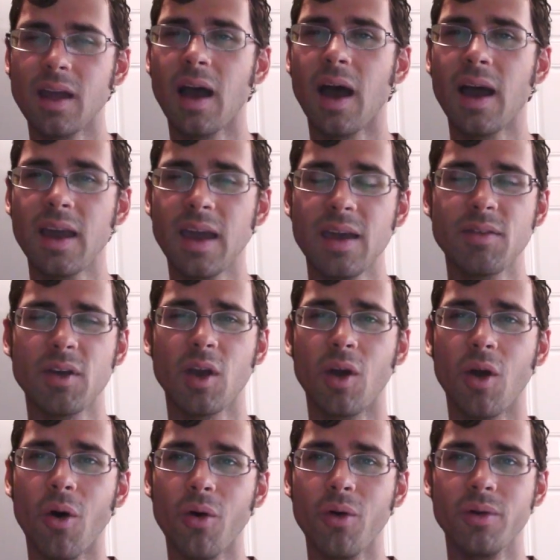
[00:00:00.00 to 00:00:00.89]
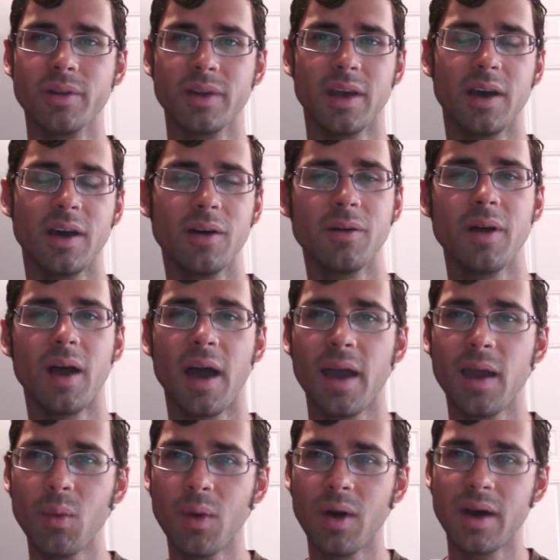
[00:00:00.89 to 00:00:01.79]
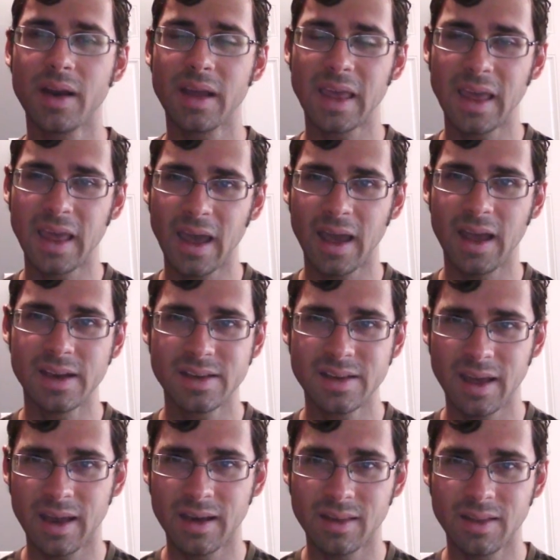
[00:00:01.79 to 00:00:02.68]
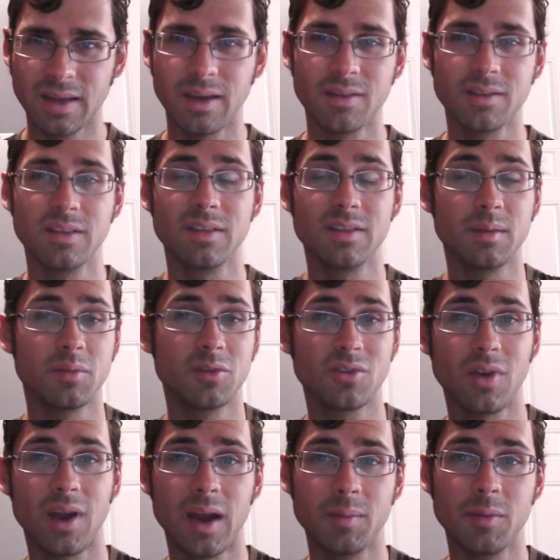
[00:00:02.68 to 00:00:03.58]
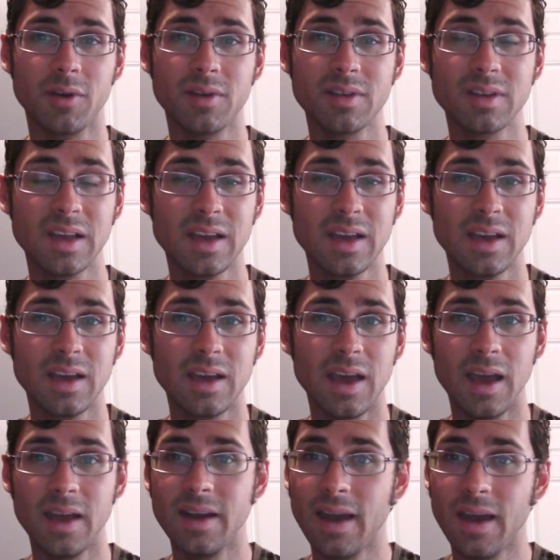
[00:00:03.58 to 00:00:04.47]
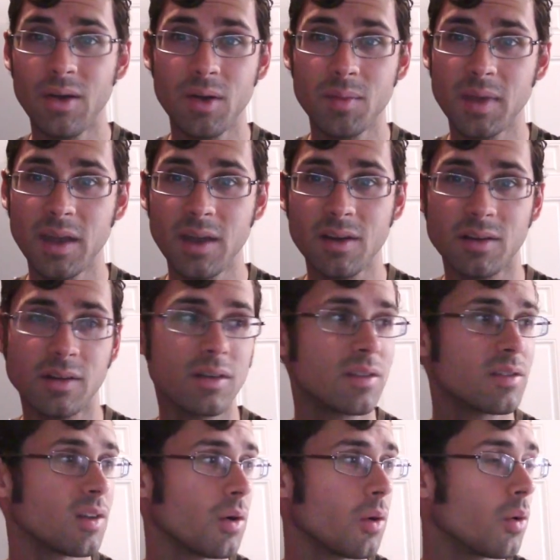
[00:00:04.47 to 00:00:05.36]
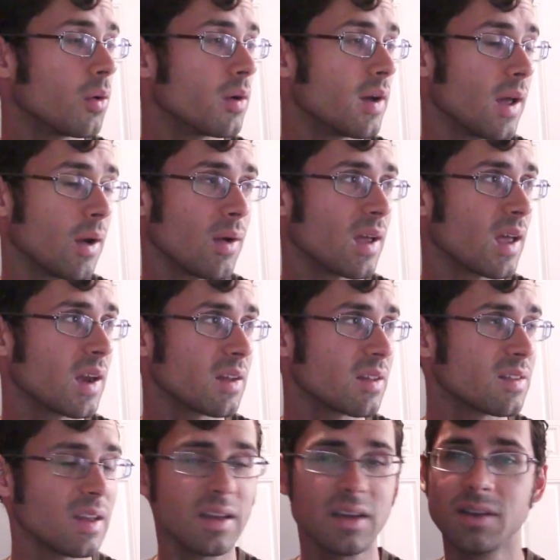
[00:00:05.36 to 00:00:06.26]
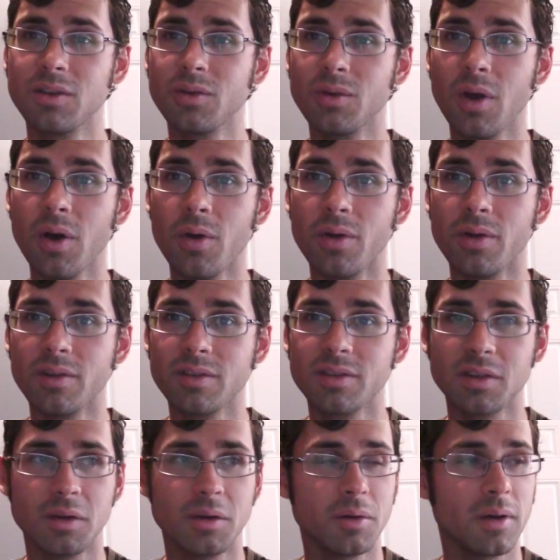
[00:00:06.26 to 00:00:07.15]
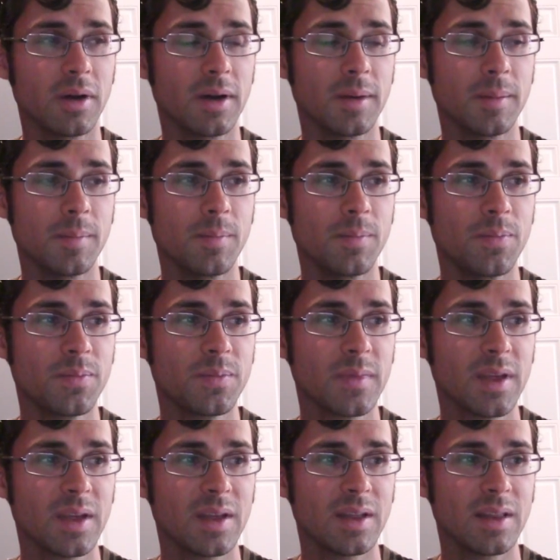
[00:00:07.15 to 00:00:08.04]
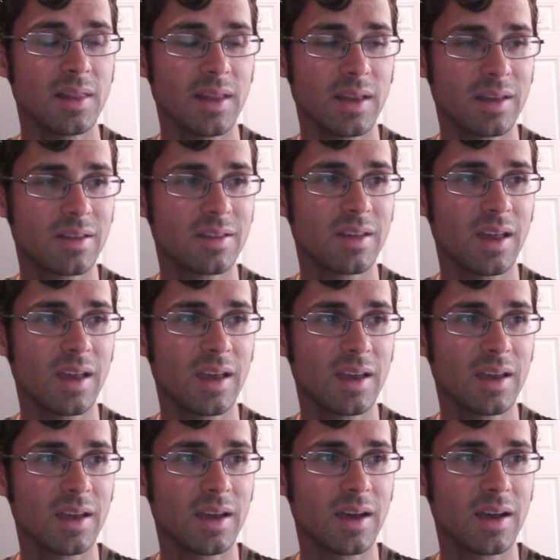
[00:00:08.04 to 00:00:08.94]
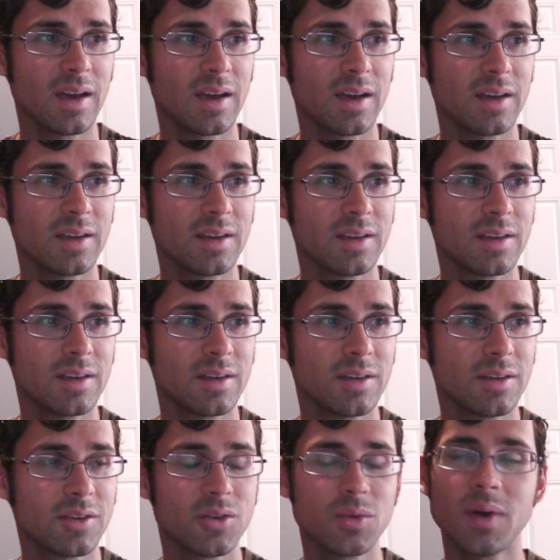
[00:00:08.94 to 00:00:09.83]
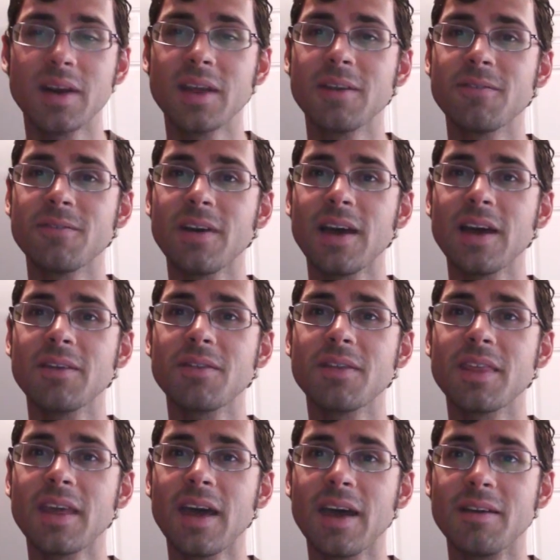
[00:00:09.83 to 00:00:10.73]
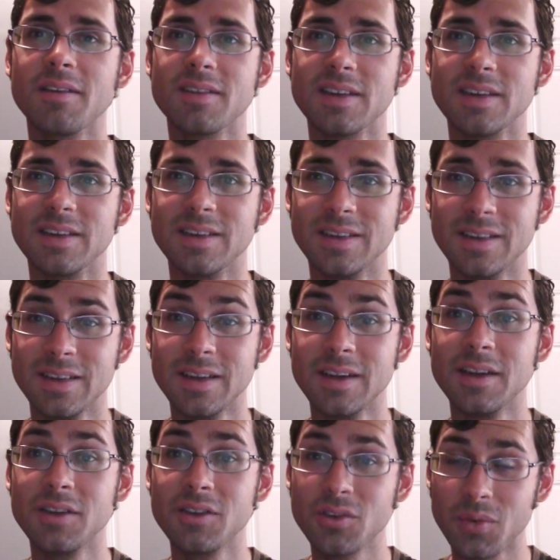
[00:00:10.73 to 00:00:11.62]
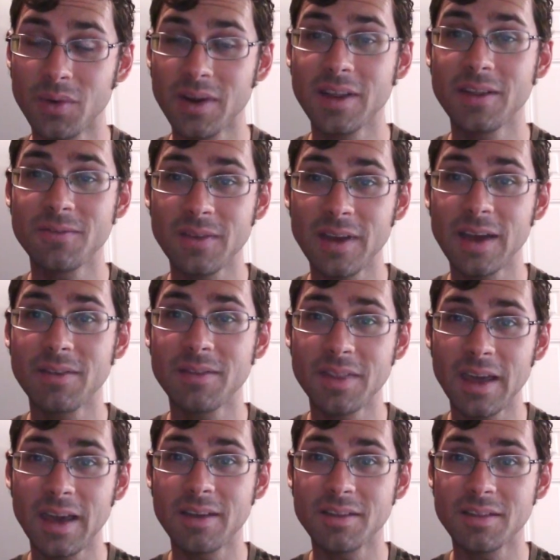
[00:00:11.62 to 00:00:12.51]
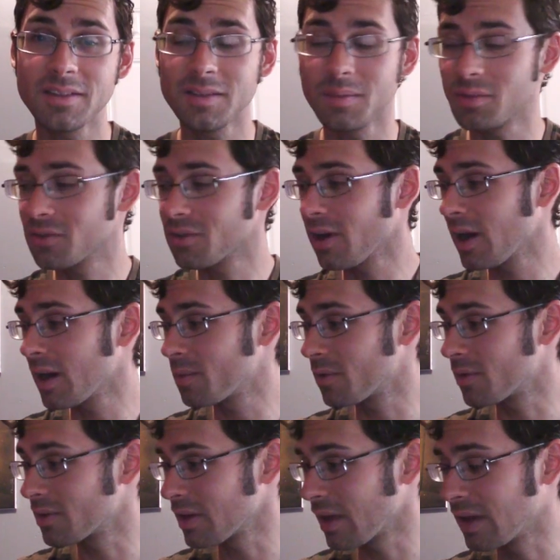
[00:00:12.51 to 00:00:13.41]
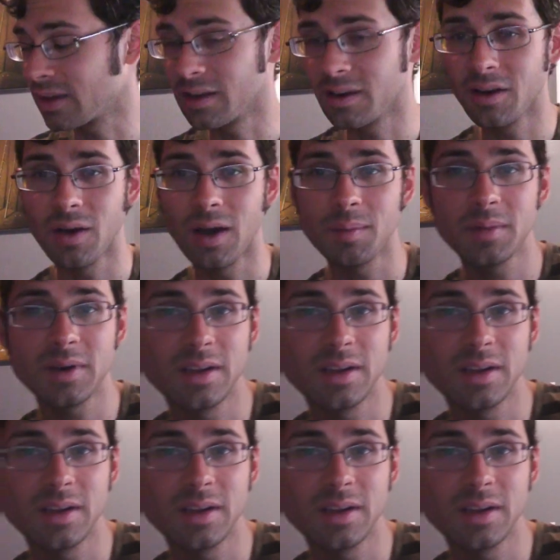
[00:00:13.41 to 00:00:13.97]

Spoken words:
I have a goal now. I want to get 10,000 subscribers. And now I'm here. So now I got to set a new goal. So let's say 25,000. 25,000 subscribers. And, you know, I'm